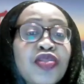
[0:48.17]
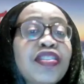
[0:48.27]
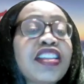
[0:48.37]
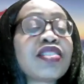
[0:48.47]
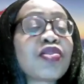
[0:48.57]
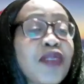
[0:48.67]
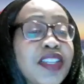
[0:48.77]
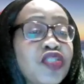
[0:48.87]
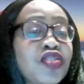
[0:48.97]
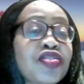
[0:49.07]
Today's
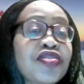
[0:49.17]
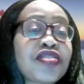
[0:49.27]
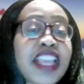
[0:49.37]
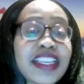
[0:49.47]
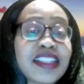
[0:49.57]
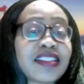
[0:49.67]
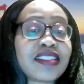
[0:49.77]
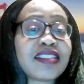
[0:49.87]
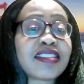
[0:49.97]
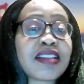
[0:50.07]
question
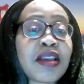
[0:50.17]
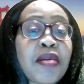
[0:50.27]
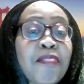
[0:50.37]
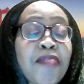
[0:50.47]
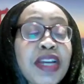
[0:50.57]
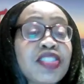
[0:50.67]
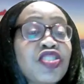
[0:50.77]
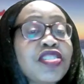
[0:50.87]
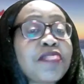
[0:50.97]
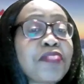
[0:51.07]
is, my
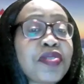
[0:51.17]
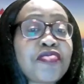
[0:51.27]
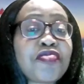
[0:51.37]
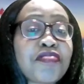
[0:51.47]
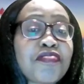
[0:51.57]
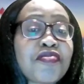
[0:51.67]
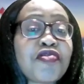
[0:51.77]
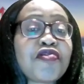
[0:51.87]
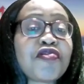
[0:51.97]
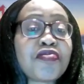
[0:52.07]
GP
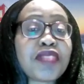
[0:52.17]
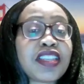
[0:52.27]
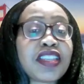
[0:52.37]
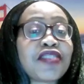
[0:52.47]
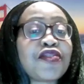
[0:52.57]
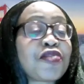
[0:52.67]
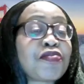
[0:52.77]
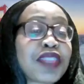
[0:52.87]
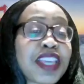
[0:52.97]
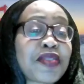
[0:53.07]
removed me
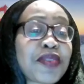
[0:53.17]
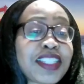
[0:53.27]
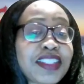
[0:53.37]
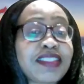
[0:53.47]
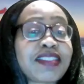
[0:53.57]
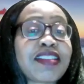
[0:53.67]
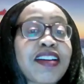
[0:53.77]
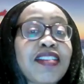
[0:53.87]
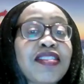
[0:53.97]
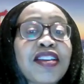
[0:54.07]
from the
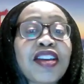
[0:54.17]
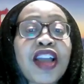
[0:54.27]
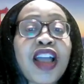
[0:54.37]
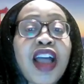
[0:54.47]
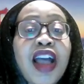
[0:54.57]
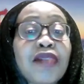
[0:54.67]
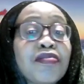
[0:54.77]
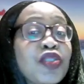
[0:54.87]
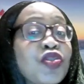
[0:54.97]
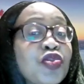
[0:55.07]
register
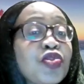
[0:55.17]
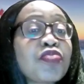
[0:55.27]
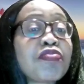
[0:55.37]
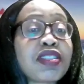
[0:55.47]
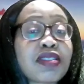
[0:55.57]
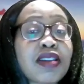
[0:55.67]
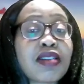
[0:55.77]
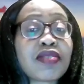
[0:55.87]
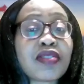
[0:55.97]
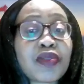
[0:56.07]
due to
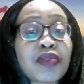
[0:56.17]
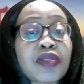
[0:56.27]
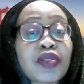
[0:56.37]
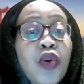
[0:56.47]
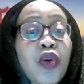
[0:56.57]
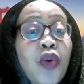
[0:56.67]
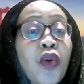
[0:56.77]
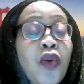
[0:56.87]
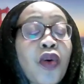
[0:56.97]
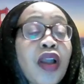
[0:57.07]
misconduct,
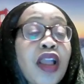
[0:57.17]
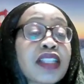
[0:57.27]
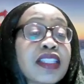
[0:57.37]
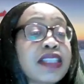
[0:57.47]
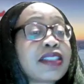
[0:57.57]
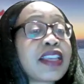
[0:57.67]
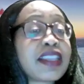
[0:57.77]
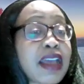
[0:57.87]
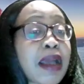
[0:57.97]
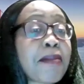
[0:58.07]
or they
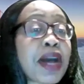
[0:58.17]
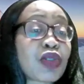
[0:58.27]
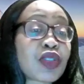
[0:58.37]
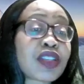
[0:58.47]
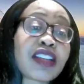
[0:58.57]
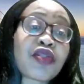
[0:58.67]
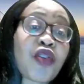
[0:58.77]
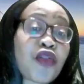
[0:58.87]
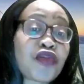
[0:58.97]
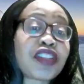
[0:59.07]
said I'm outside
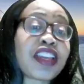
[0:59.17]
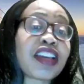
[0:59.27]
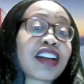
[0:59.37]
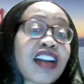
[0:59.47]
of their